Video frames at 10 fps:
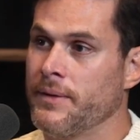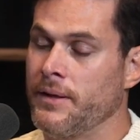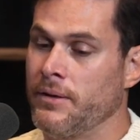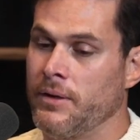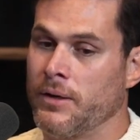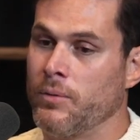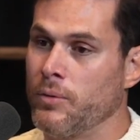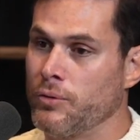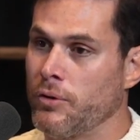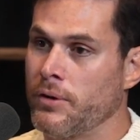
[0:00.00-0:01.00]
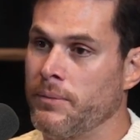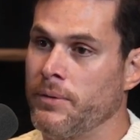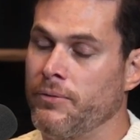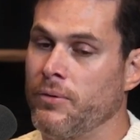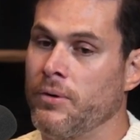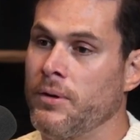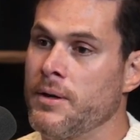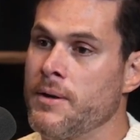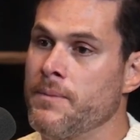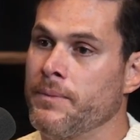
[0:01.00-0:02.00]
You know, like we were talking before,
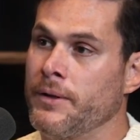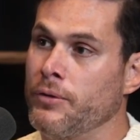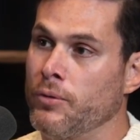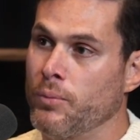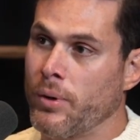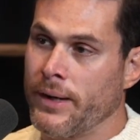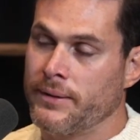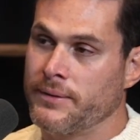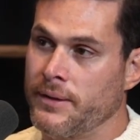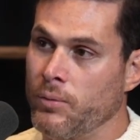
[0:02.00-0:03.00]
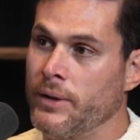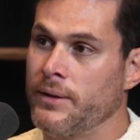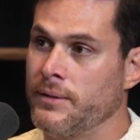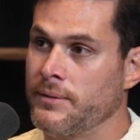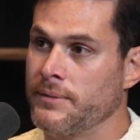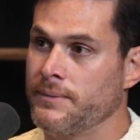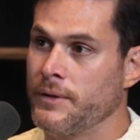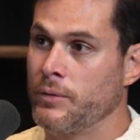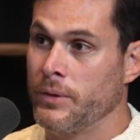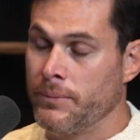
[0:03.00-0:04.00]
they don't practice the weakness.
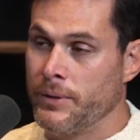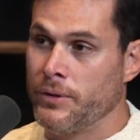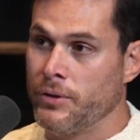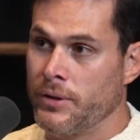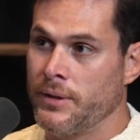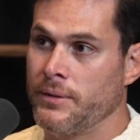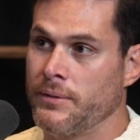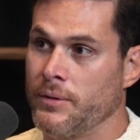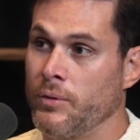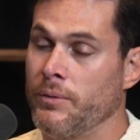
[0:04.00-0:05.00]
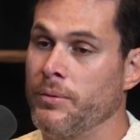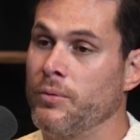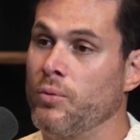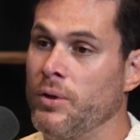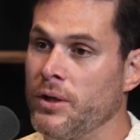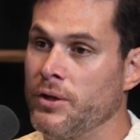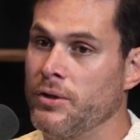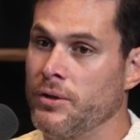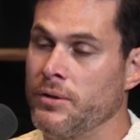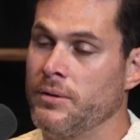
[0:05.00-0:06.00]
You want to be really
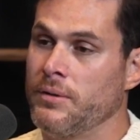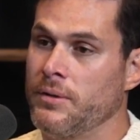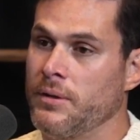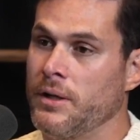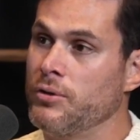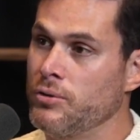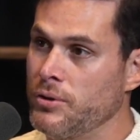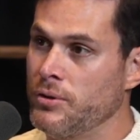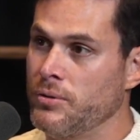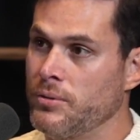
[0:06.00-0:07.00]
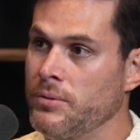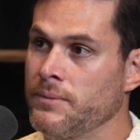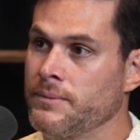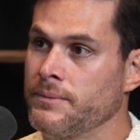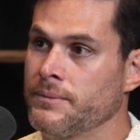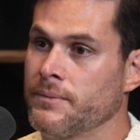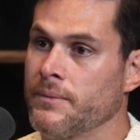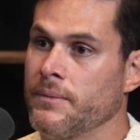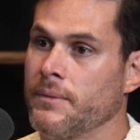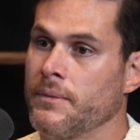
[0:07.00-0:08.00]
good at jiu-jitsu,
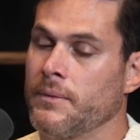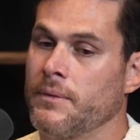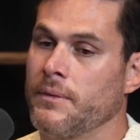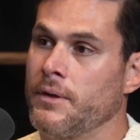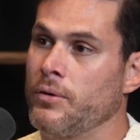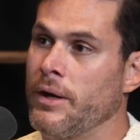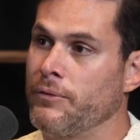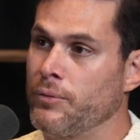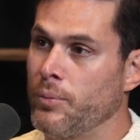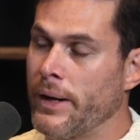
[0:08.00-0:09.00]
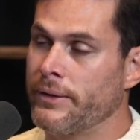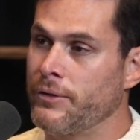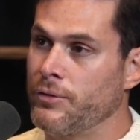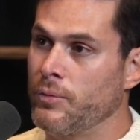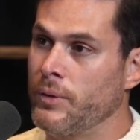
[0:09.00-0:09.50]
you have to practice